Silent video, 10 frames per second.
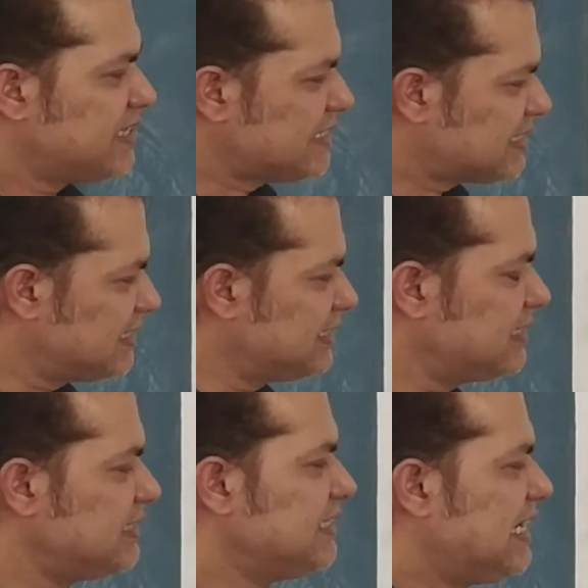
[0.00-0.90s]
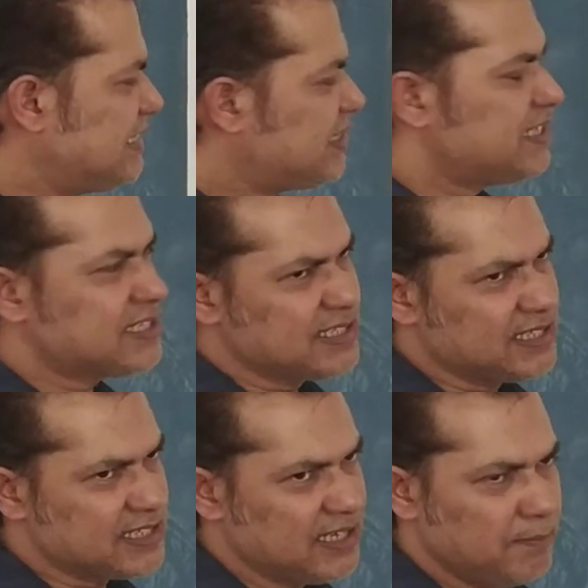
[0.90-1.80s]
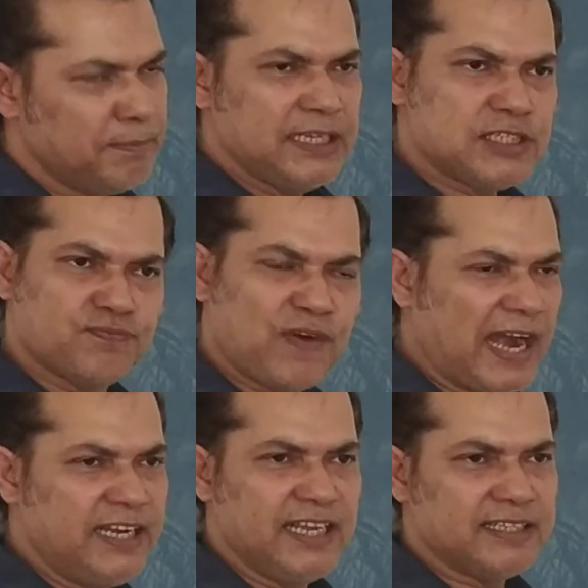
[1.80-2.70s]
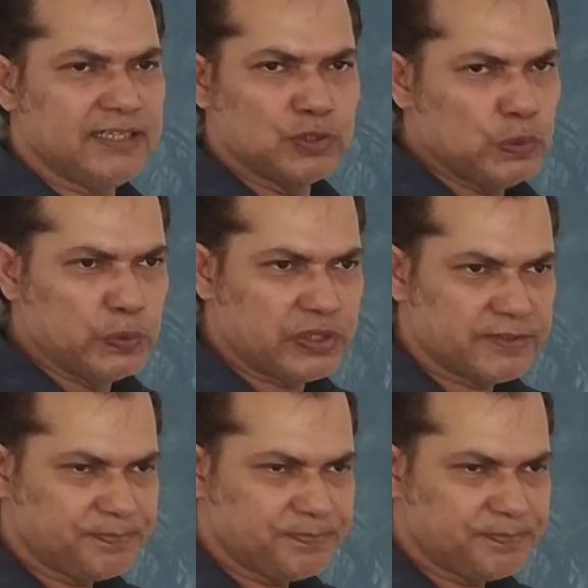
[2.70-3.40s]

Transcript: Tracer means finding the route.